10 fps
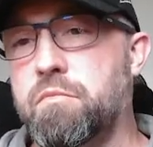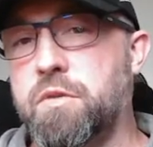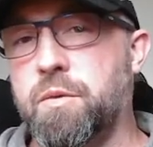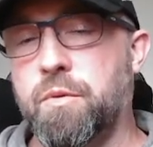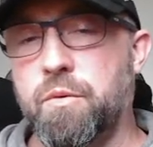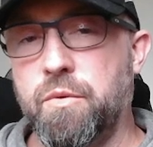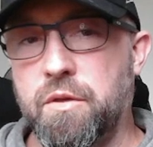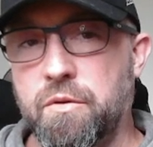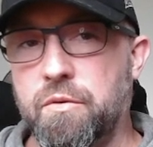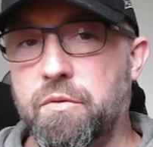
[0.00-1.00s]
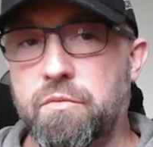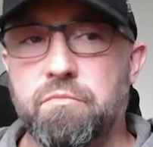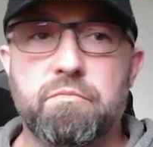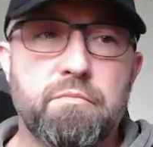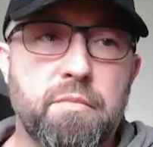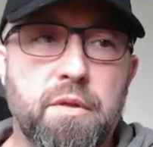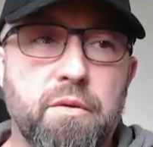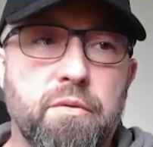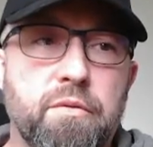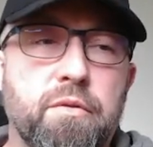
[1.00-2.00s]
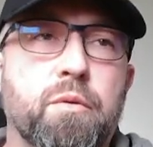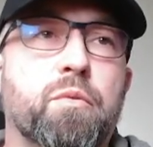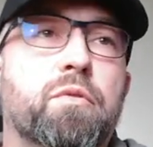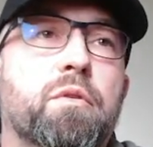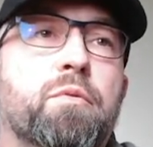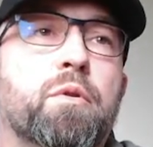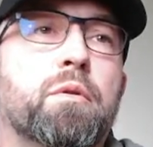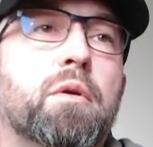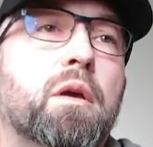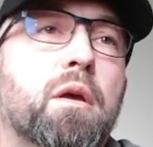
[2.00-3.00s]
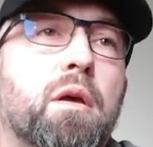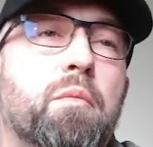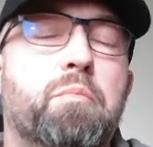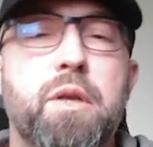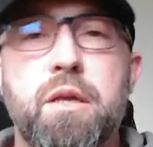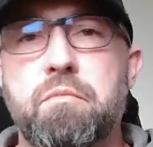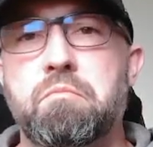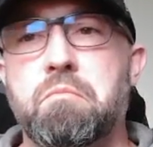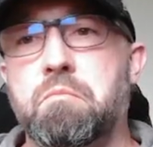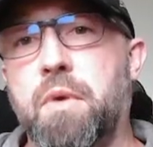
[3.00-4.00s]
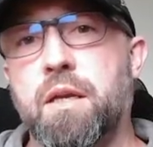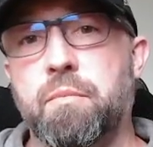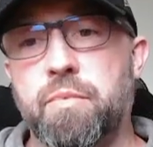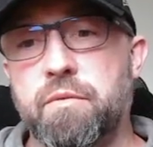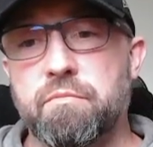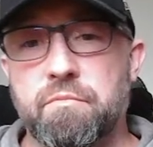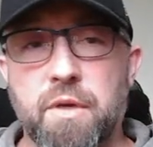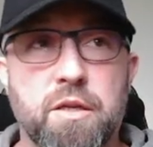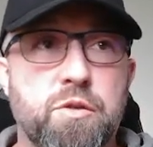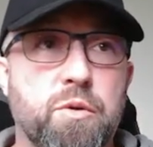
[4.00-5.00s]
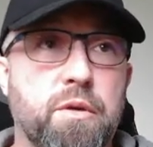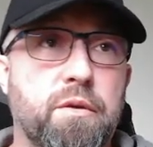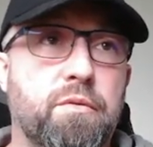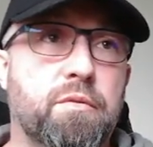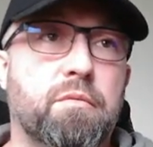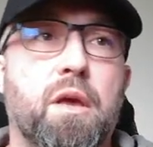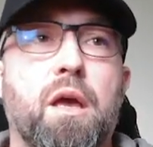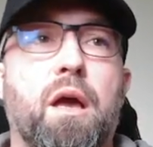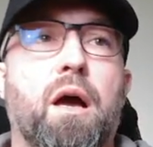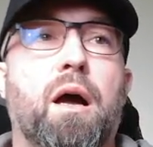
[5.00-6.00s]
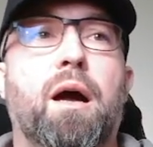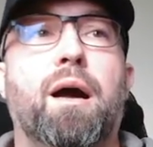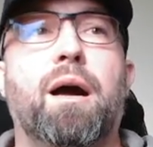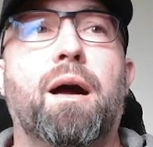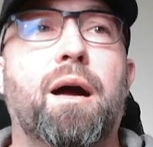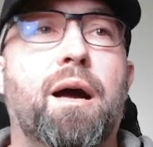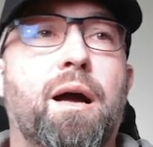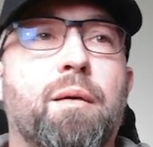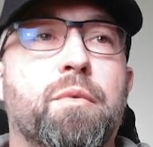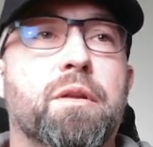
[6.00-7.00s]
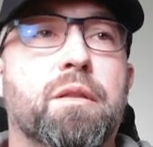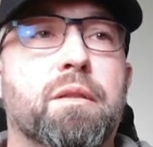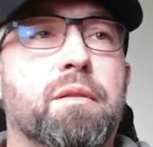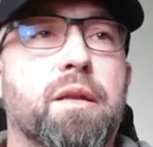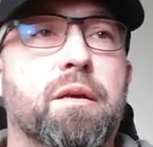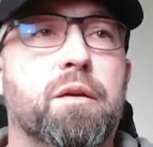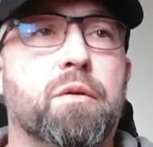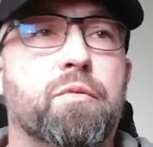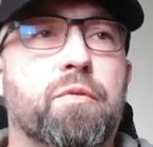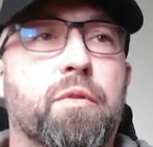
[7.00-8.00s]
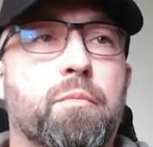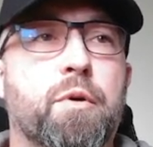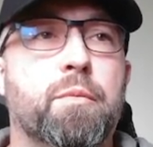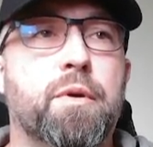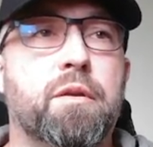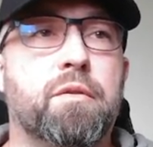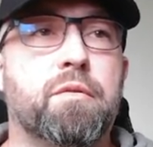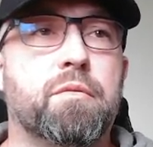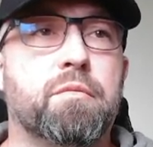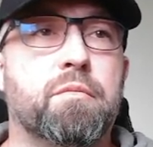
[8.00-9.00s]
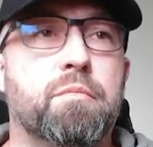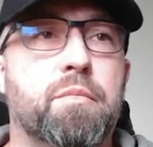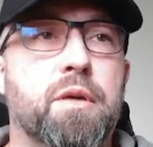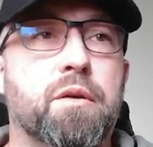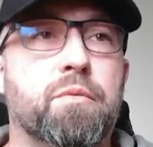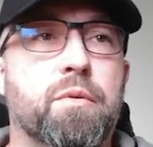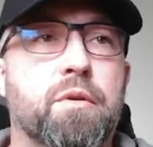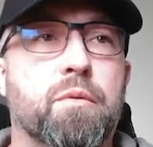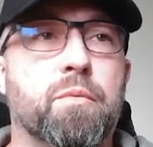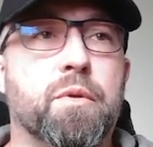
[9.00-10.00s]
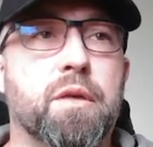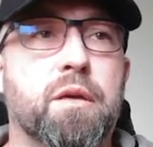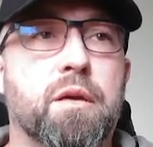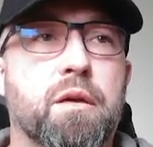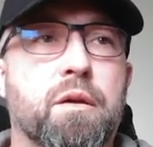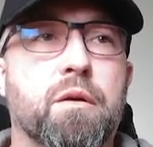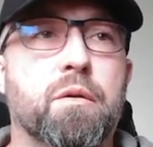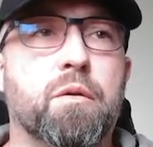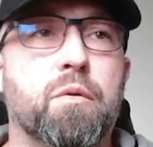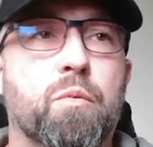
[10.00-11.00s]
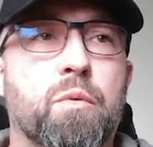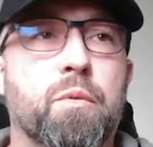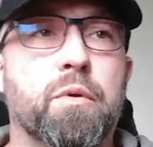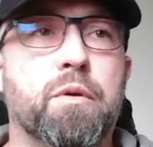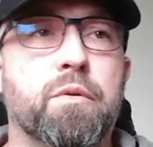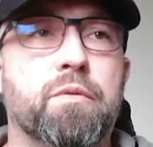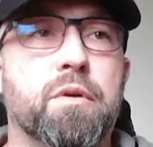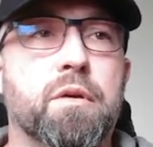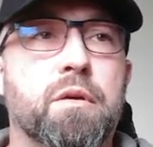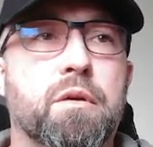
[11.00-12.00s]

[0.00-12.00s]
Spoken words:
Typically we use a SQL Server, but it made a choice. I'm going to let it go for the moment because we don't really care what we're using.